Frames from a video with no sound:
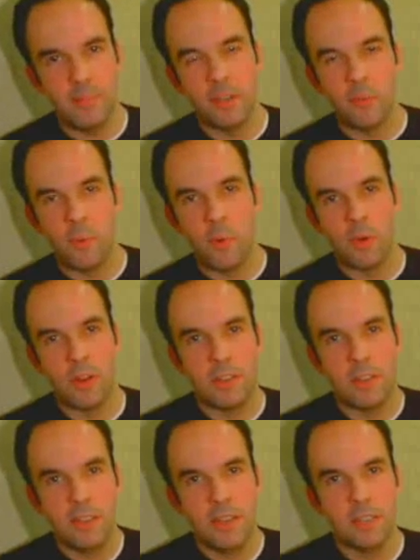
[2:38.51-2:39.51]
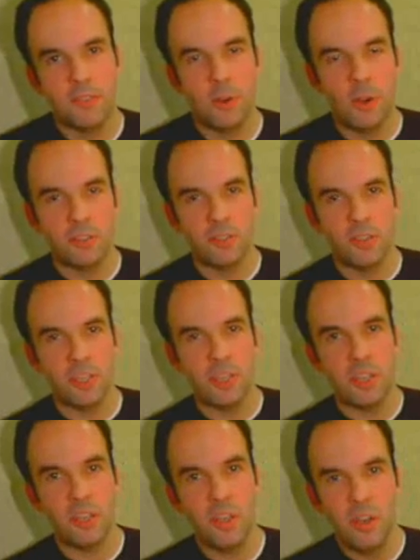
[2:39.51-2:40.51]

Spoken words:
and Gomorrah, as far as the